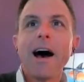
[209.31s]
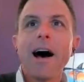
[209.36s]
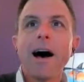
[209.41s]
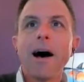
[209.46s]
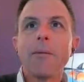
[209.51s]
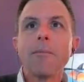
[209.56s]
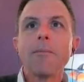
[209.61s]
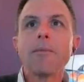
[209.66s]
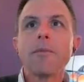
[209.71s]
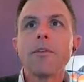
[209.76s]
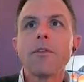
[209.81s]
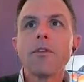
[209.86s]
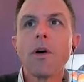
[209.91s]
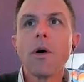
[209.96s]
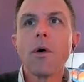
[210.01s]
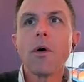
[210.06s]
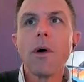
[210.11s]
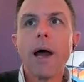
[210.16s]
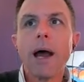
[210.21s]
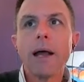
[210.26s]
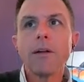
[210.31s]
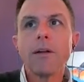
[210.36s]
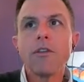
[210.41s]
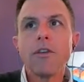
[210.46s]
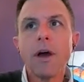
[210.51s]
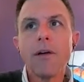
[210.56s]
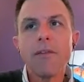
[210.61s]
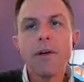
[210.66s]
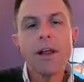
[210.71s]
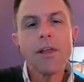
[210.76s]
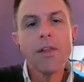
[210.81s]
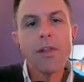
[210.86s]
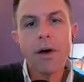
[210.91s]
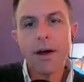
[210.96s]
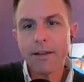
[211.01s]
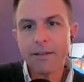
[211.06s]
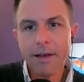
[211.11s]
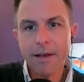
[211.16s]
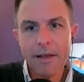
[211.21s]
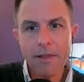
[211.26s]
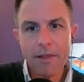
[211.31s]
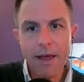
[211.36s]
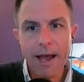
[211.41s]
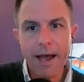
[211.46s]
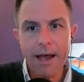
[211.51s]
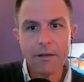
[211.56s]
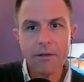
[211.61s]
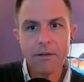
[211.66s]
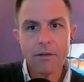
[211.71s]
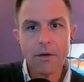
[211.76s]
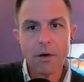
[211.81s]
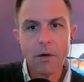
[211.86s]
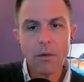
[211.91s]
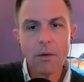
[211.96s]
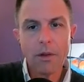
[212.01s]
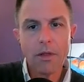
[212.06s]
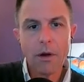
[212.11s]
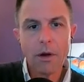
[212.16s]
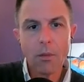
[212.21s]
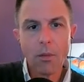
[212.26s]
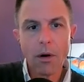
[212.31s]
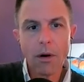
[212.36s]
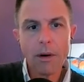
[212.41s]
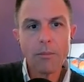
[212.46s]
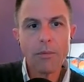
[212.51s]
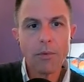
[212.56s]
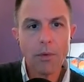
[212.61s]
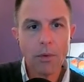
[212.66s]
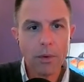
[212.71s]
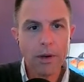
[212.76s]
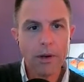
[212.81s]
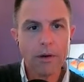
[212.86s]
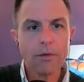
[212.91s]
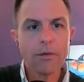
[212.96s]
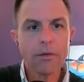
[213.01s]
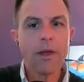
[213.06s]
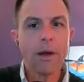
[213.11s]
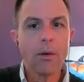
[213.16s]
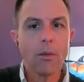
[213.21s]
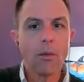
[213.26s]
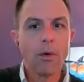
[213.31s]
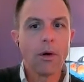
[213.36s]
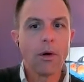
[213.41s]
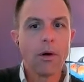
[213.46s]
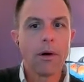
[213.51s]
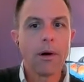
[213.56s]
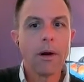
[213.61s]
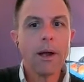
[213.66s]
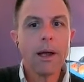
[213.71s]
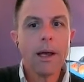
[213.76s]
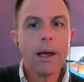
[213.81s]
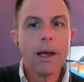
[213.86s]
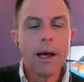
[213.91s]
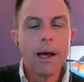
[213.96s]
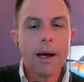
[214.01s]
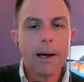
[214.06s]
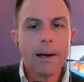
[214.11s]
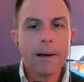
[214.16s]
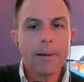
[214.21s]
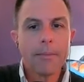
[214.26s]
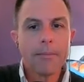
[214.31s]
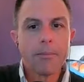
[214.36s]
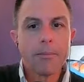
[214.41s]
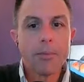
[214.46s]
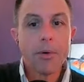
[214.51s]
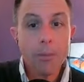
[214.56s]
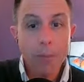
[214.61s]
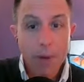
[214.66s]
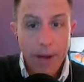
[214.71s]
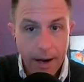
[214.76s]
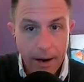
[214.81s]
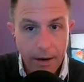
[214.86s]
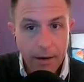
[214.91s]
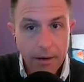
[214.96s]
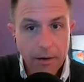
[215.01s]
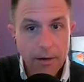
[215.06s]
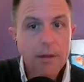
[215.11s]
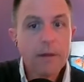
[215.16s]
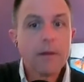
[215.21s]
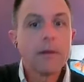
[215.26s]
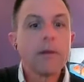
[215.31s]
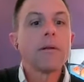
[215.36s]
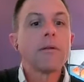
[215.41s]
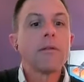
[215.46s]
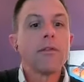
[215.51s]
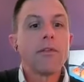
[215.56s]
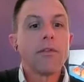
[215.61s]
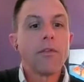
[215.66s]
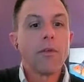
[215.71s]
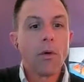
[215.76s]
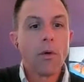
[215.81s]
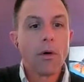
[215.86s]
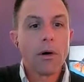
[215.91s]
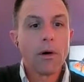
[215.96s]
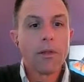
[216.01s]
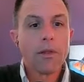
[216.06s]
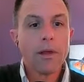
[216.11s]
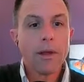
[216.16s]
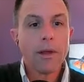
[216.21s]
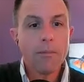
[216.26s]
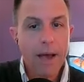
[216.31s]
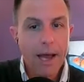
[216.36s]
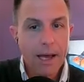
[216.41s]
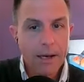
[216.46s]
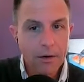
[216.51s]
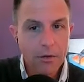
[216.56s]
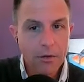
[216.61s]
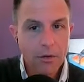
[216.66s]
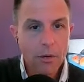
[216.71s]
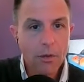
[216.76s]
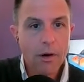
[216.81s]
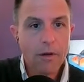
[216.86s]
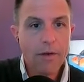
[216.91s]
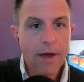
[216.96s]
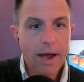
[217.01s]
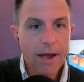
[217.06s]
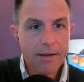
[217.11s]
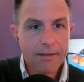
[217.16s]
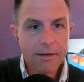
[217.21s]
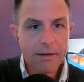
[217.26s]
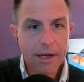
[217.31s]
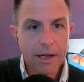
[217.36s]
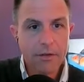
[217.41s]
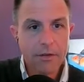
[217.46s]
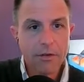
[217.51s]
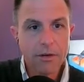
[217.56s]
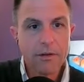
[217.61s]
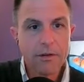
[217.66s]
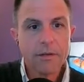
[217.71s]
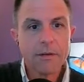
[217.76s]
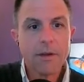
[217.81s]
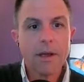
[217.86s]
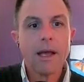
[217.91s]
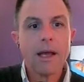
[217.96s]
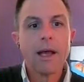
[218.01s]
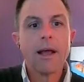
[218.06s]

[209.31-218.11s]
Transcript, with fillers: Um, so eh, do you have any thoughts on that? So there were employers that were um, prepared for the mandatory vaccinations.